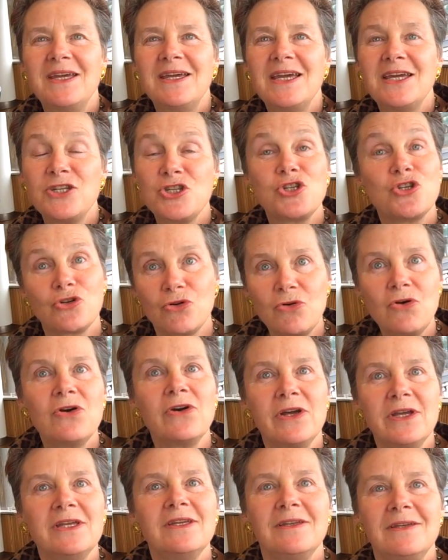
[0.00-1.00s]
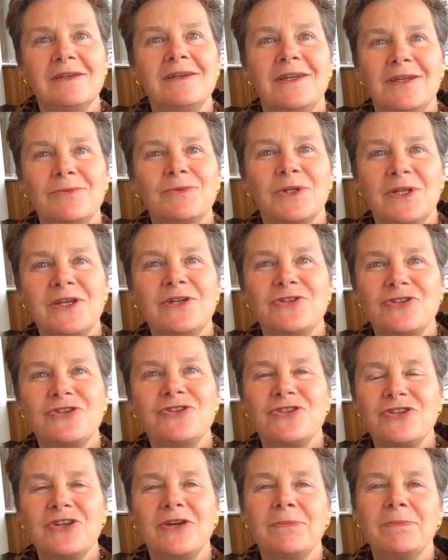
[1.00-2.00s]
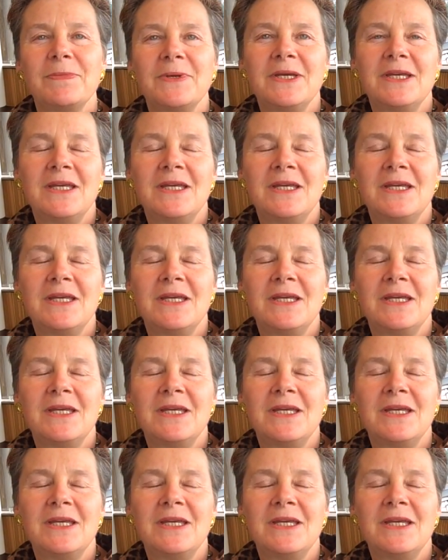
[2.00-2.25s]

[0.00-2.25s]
and joy in relationship